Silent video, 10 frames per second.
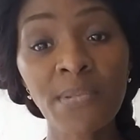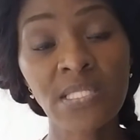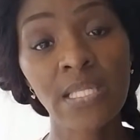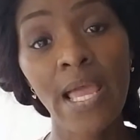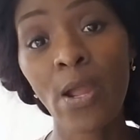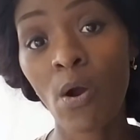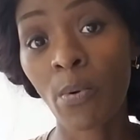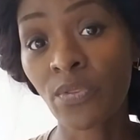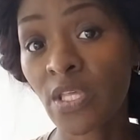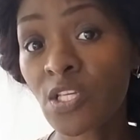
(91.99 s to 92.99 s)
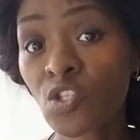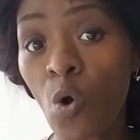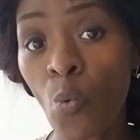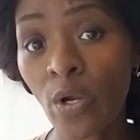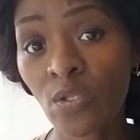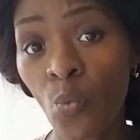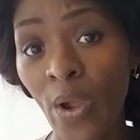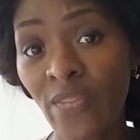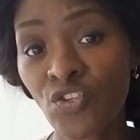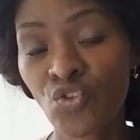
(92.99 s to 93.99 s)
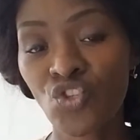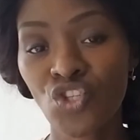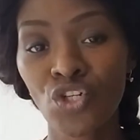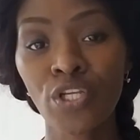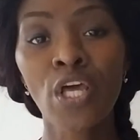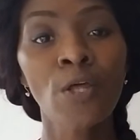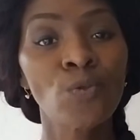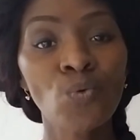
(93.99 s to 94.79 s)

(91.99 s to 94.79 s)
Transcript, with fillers: a mistake or when things don't work the way that you should,